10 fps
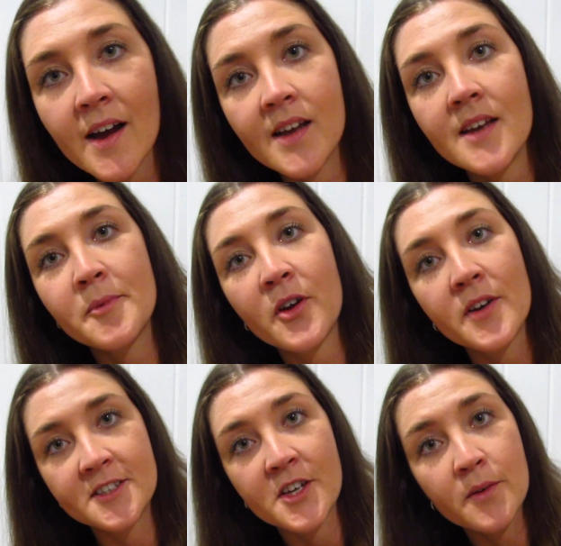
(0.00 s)
I am
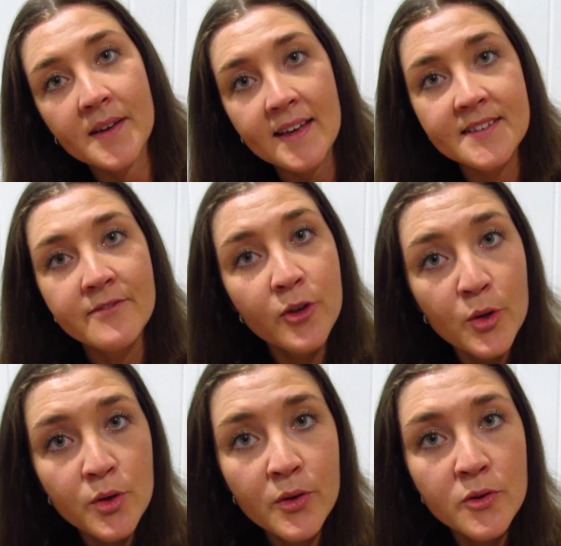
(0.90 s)
going to go and get some
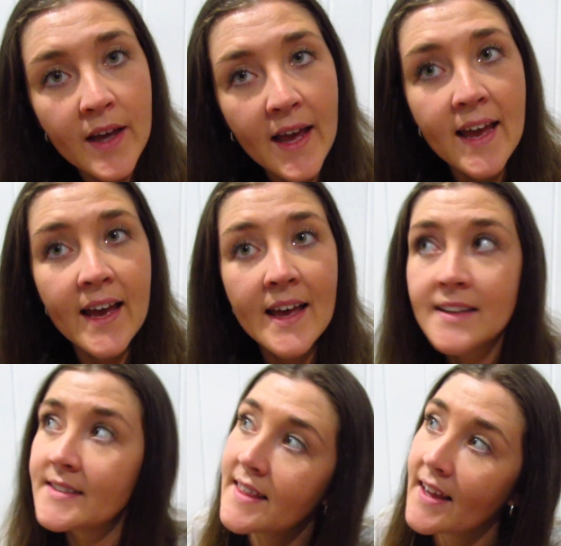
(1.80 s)
food,
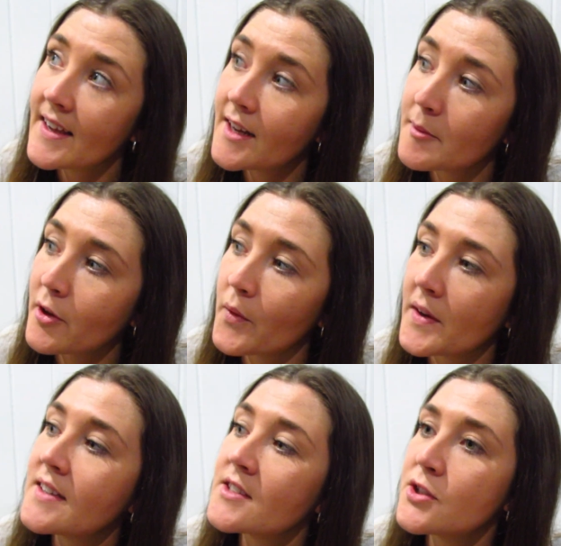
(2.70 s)
and then I'm
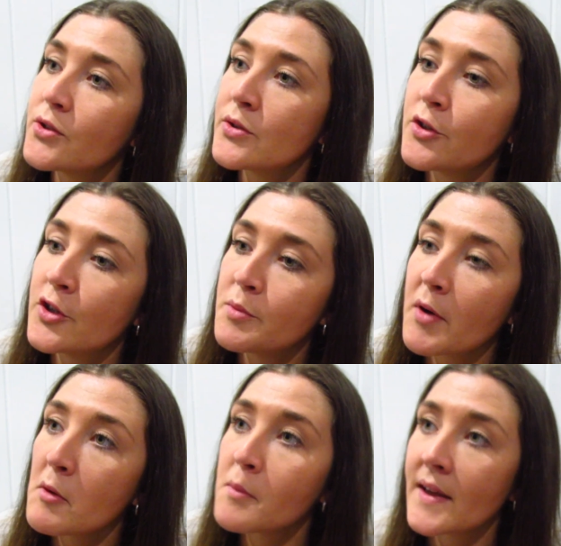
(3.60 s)
going to
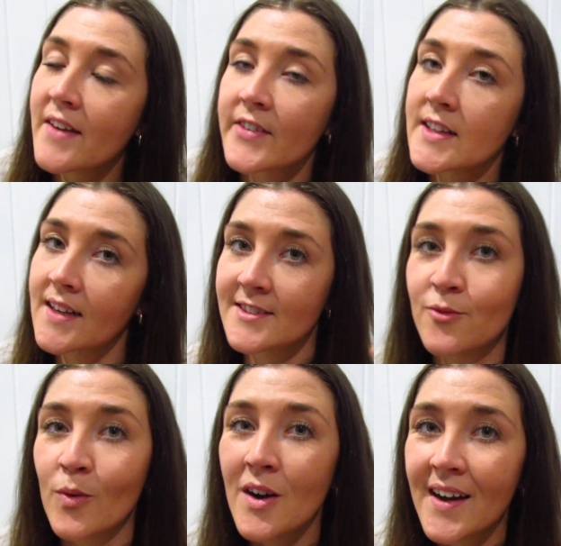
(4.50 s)
probably have a glass
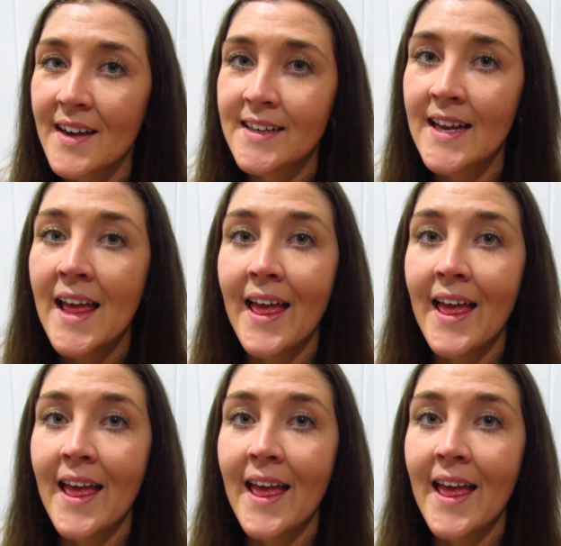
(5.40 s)
of wine,